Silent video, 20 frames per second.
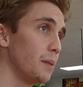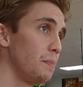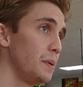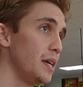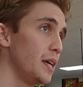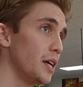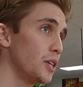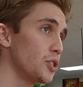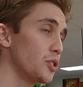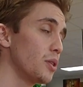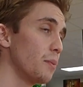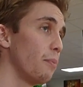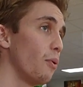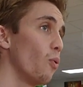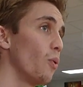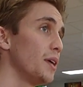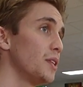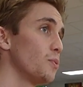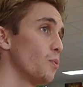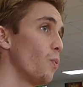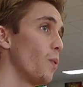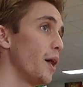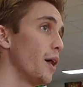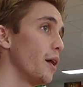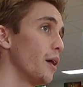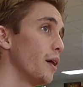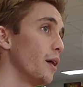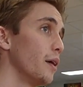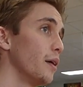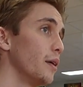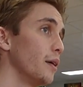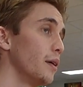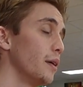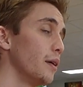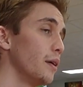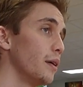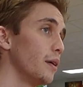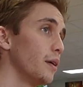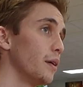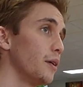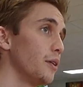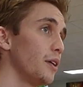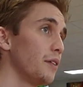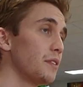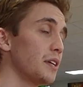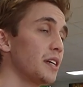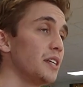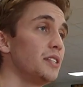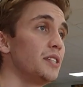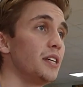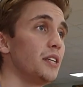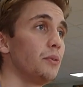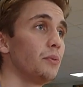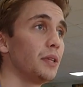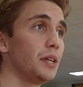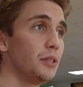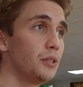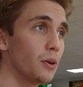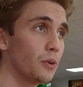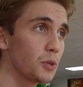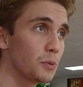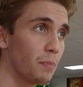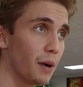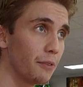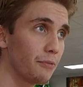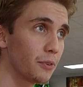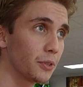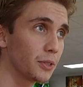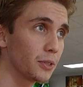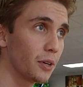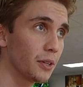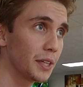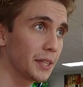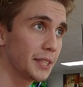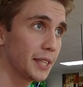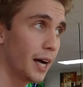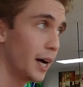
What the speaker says: the pH to the point where you have to continually dose buffers all the